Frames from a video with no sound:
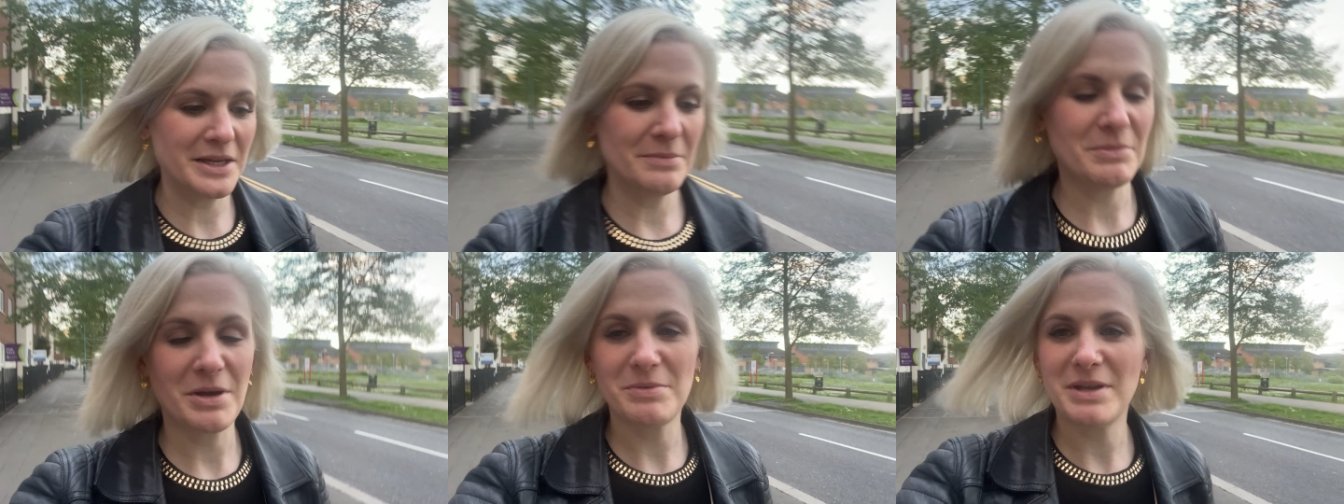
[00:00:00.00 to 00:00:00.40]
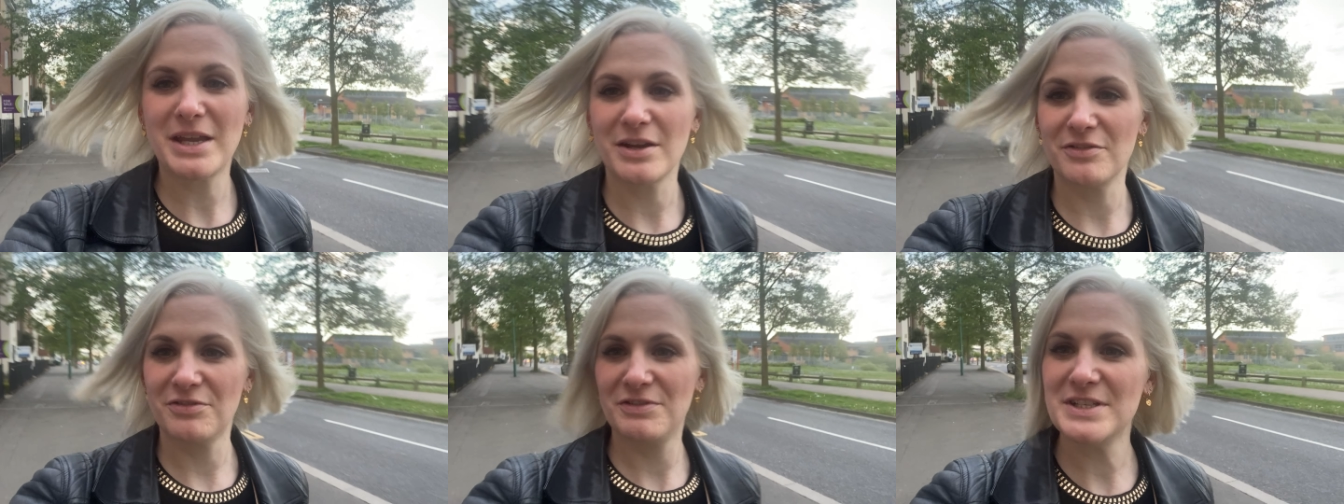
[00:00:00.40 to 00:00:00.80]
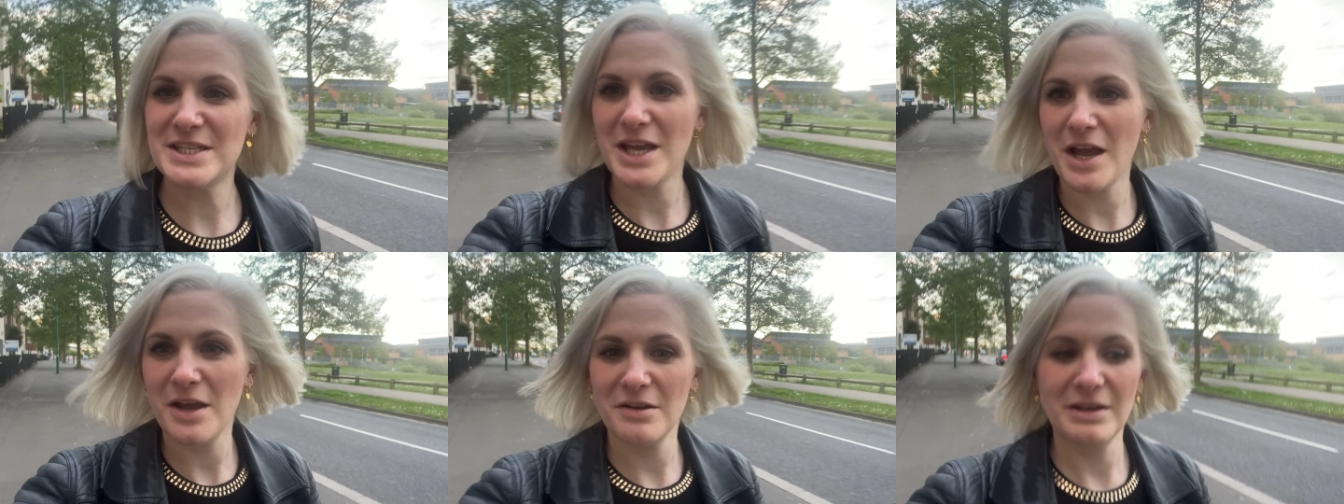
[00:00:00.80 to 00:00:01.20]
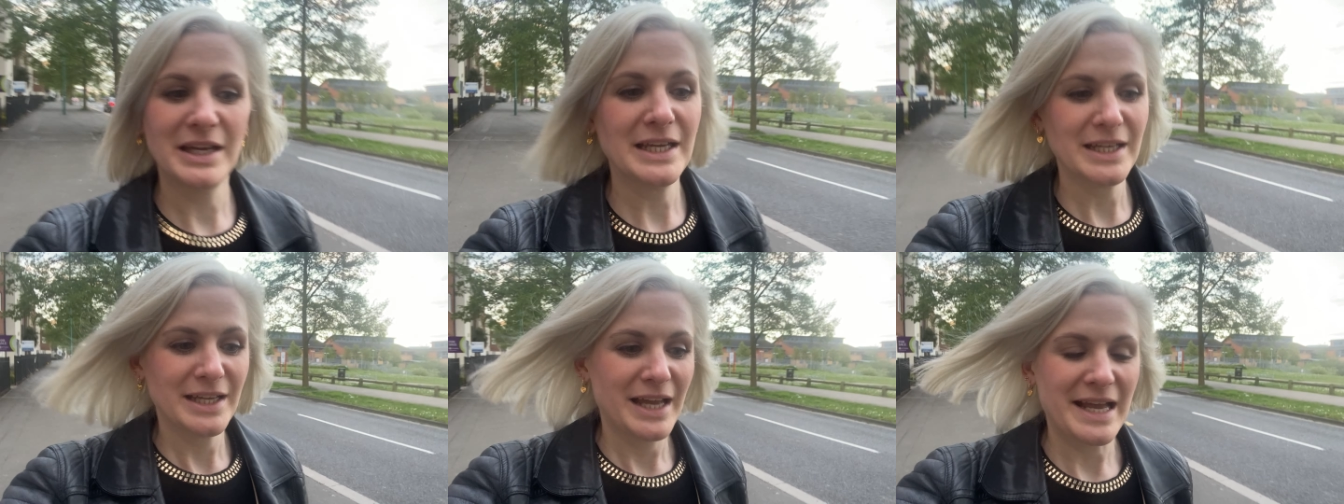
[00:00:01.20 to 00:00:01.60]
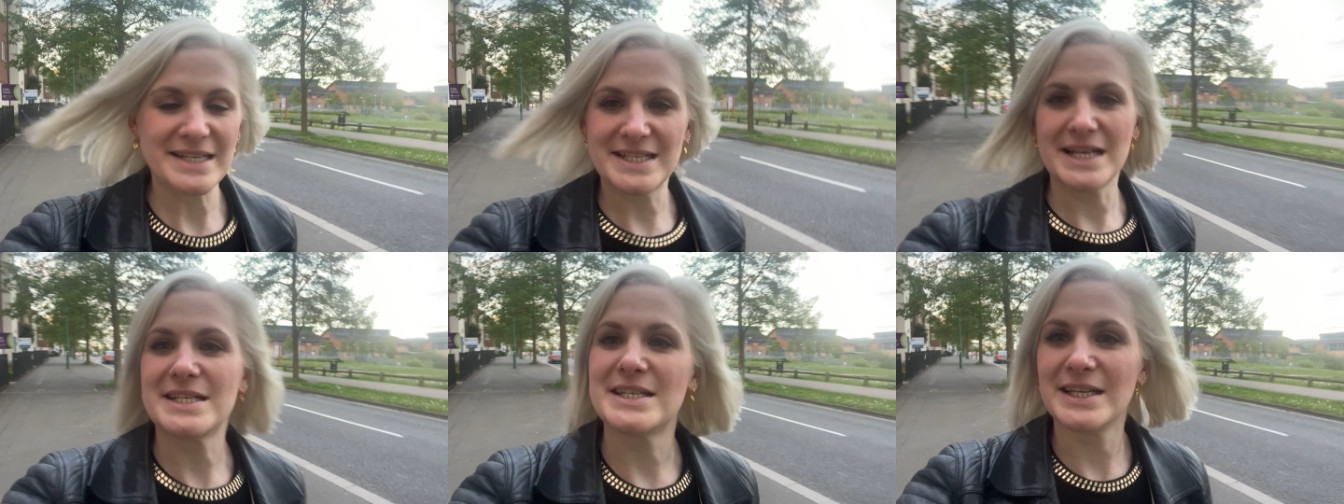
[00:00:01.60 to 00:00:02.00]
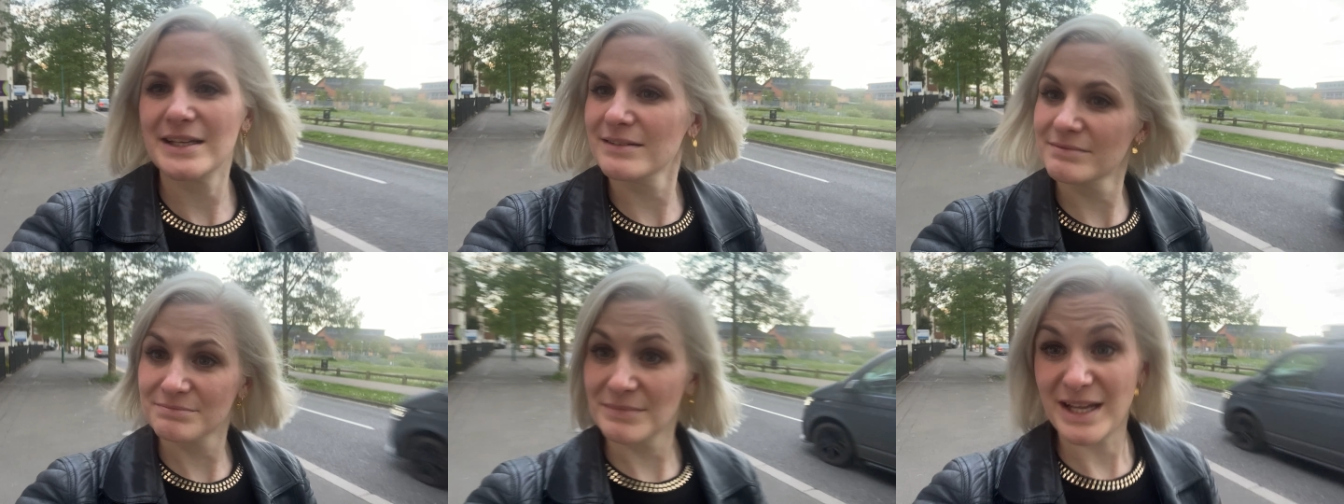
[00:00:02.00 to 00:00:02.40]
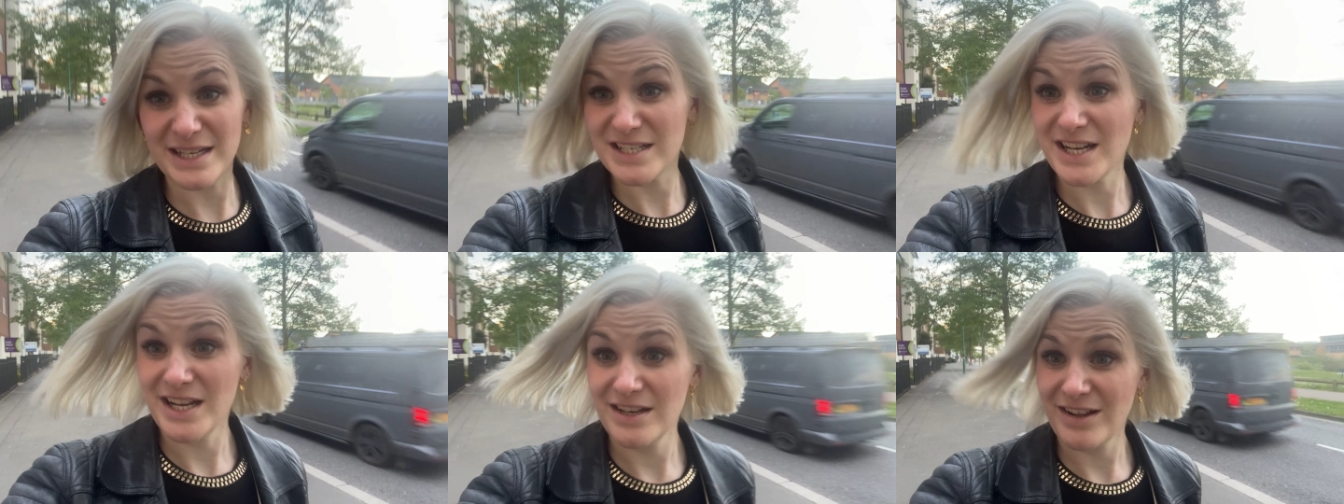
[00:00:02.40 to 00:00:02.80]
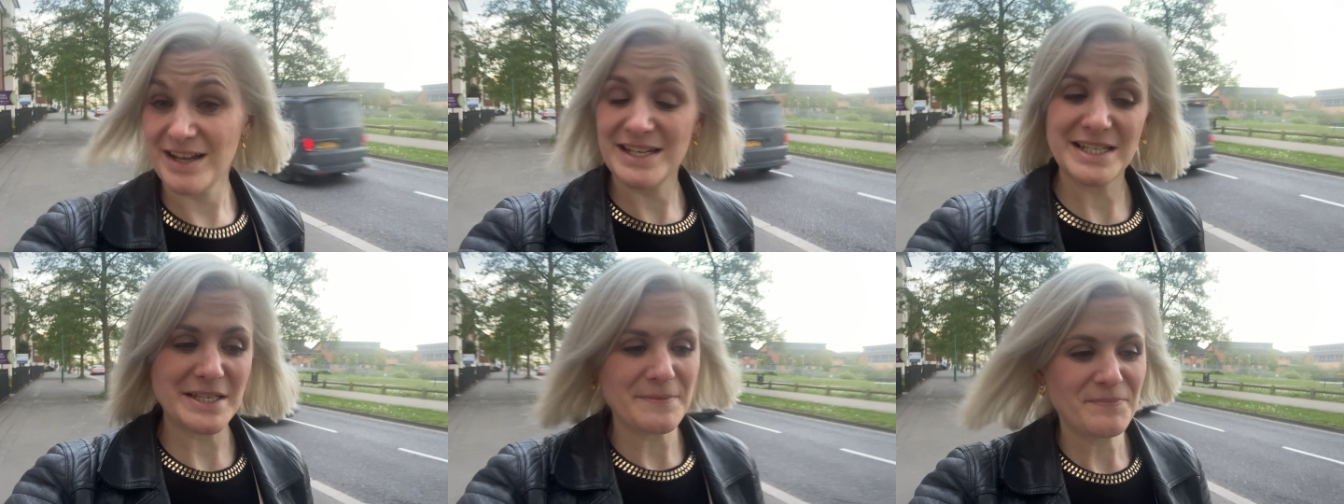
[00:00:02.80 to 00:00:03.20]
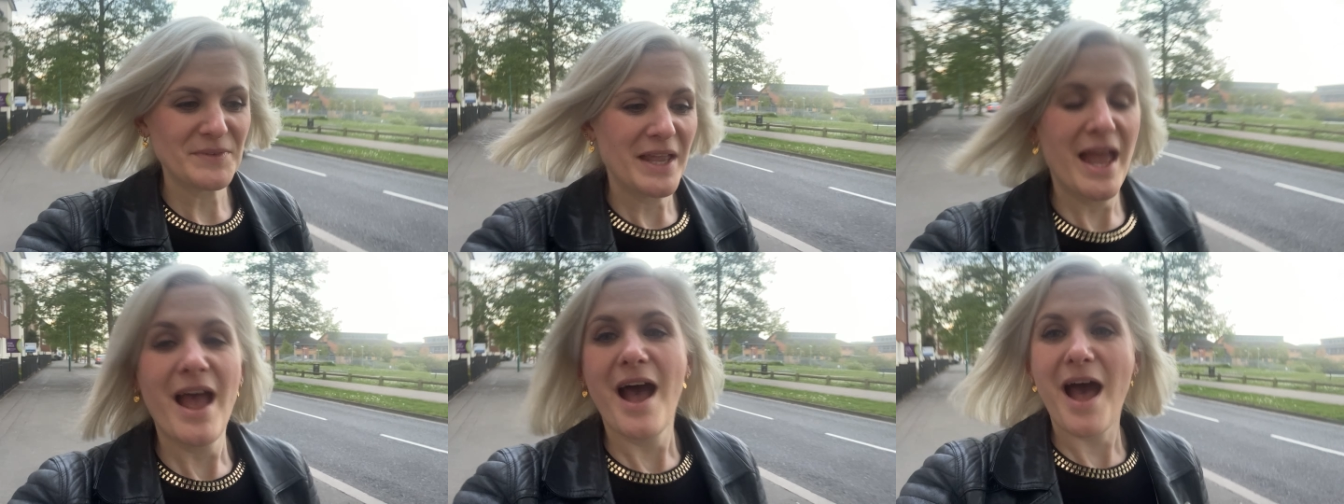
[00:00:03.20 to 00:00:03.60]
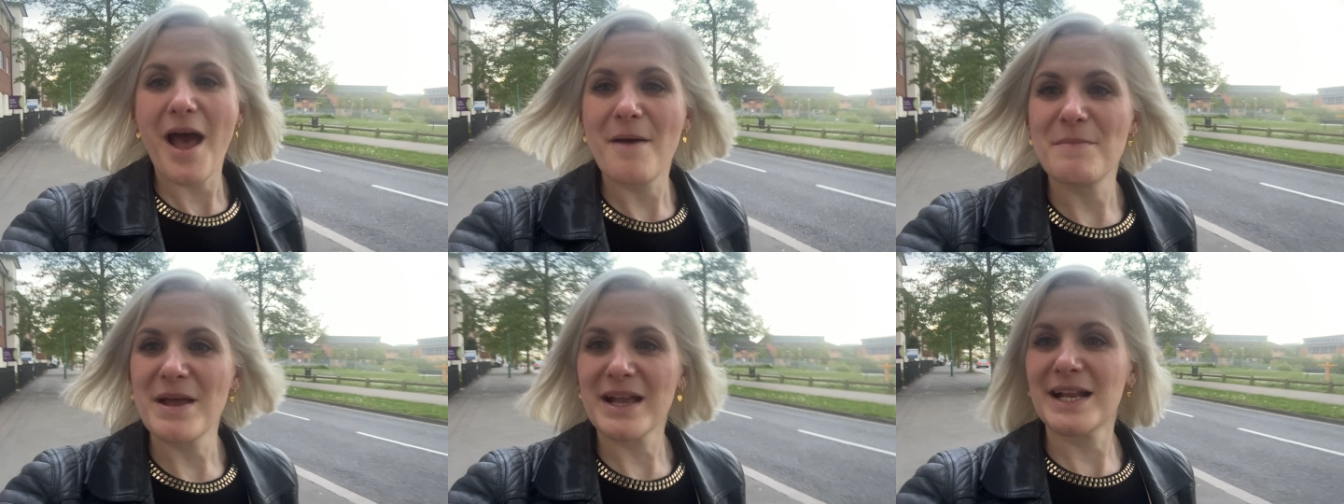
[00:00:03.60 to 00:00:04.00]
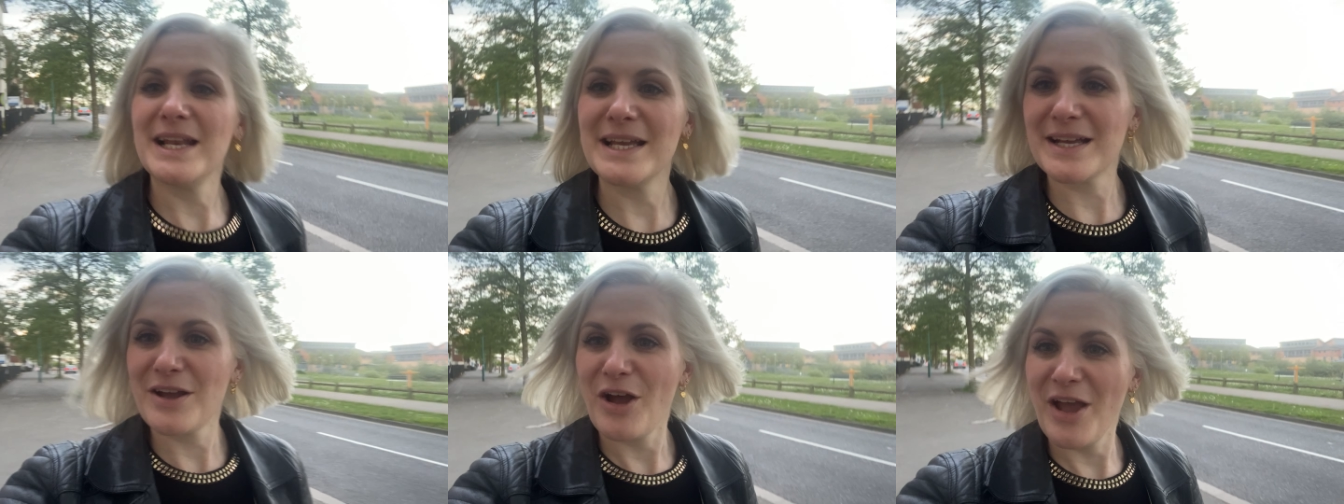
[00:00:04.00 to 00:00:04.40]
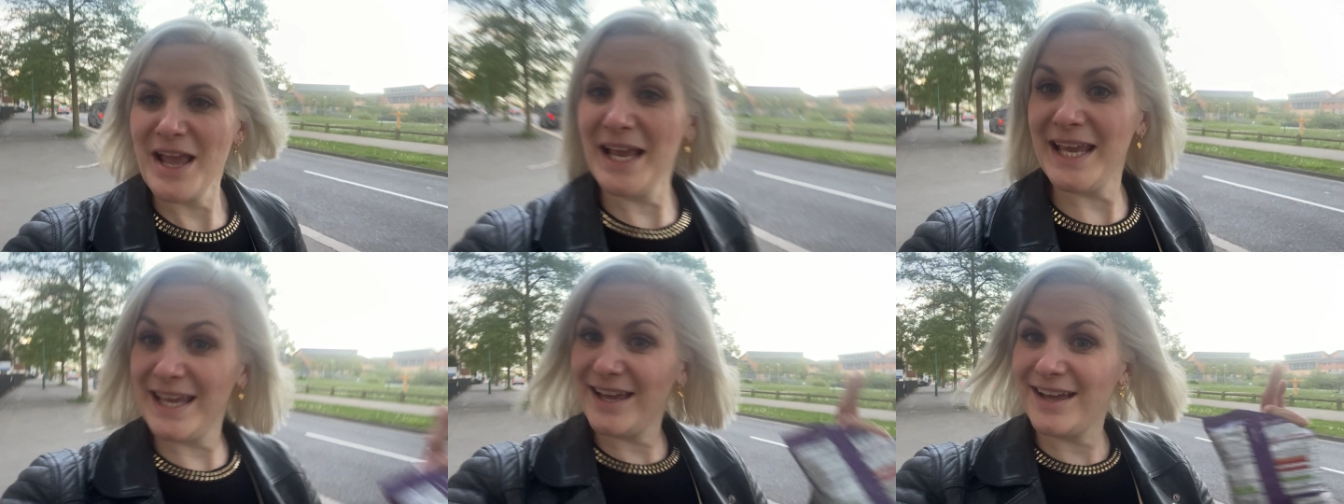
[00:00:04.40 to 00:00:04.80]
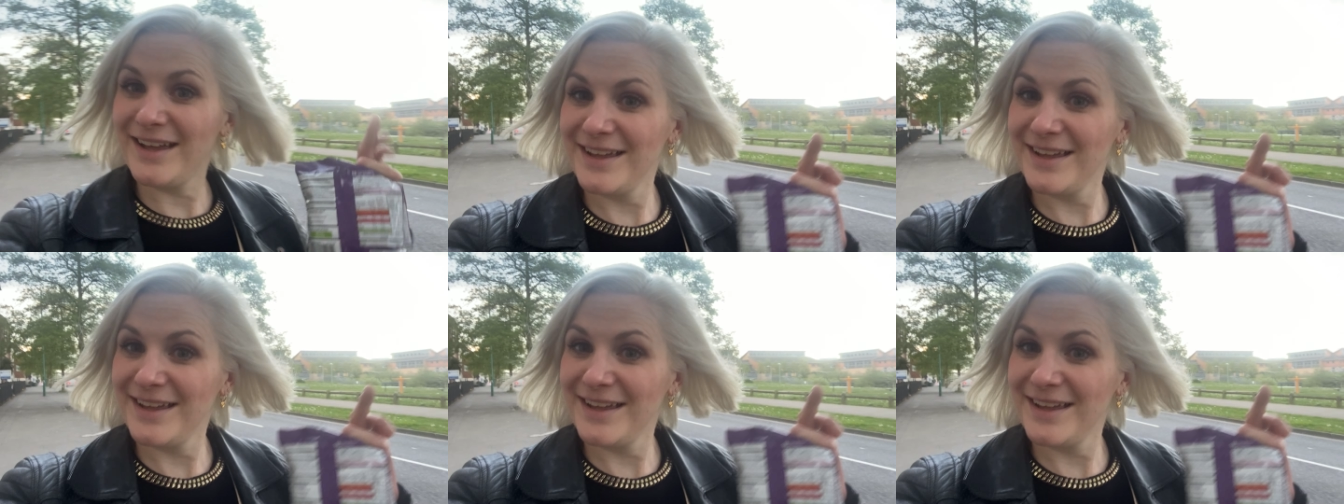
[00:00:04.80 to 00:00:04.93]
My week of physio, assessing and a date night. Um, click here